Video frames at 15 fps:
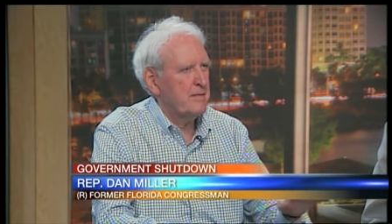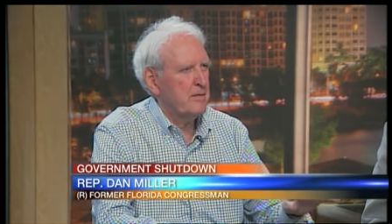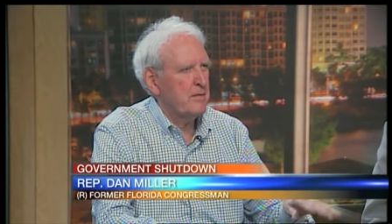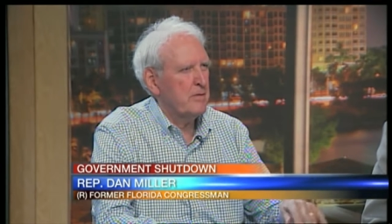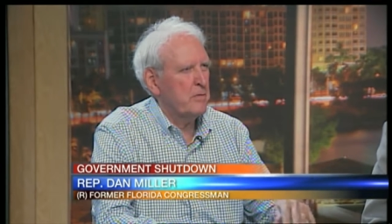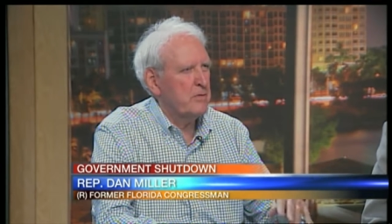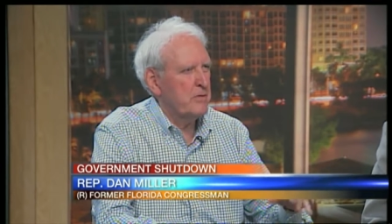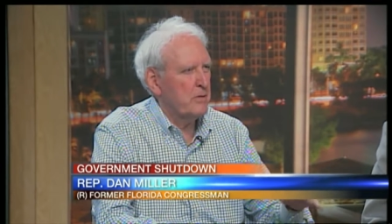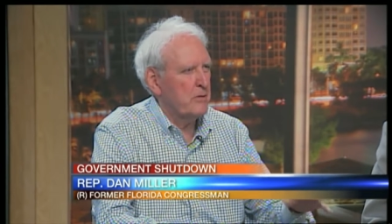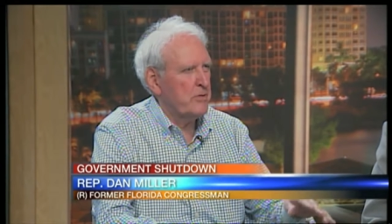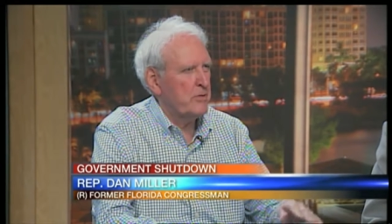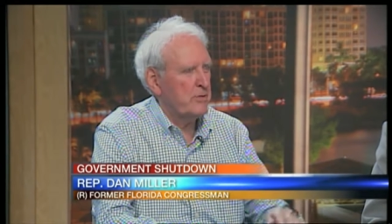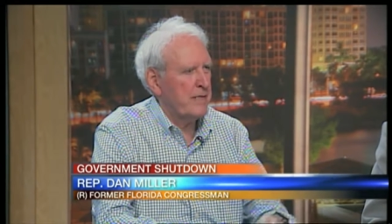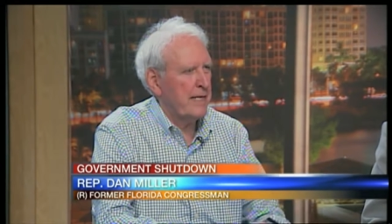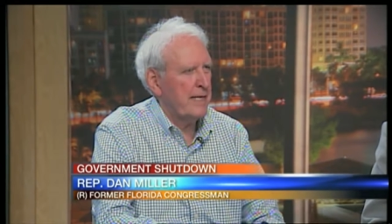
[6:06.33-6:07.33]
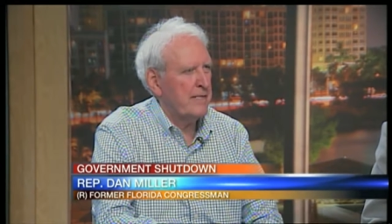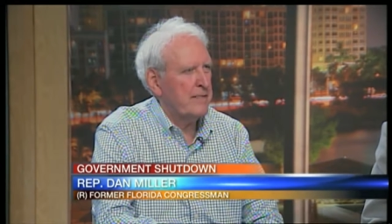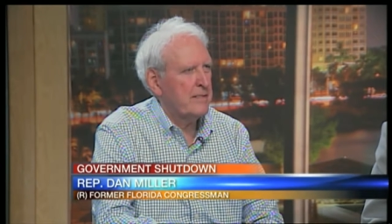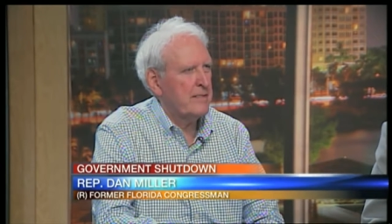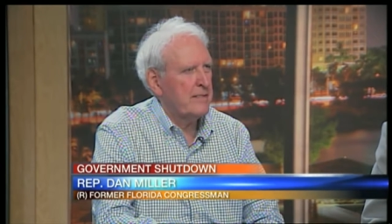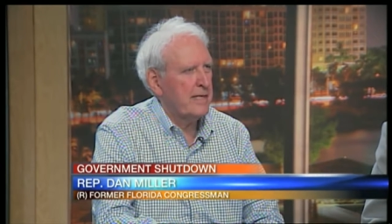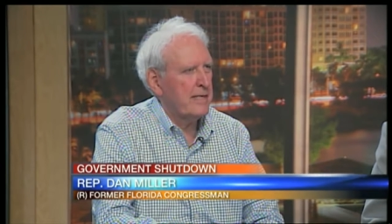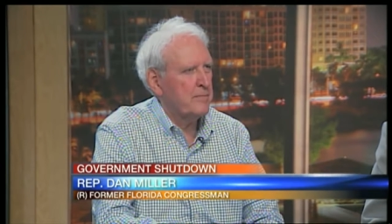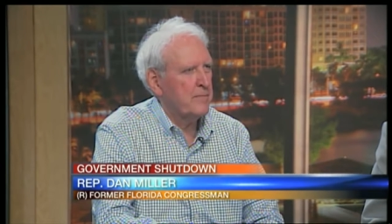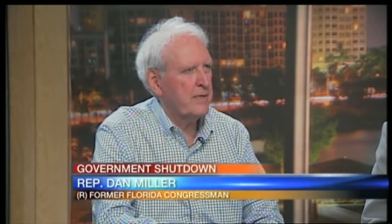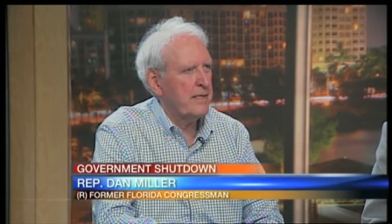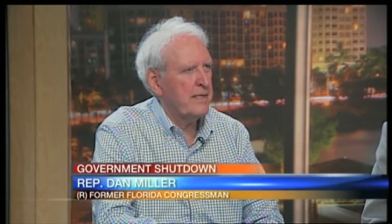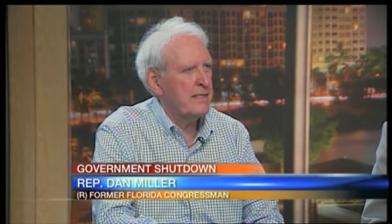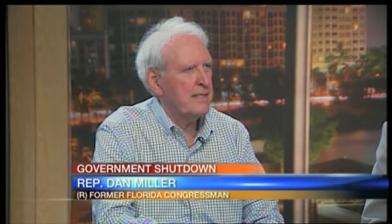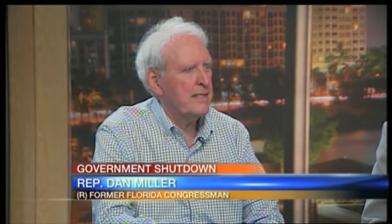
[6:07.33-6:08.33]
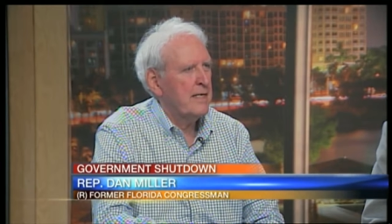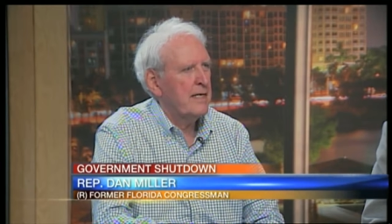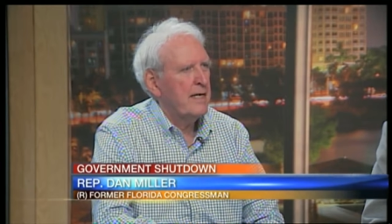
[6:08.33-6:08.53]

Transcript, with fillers: or no social occasions taking place.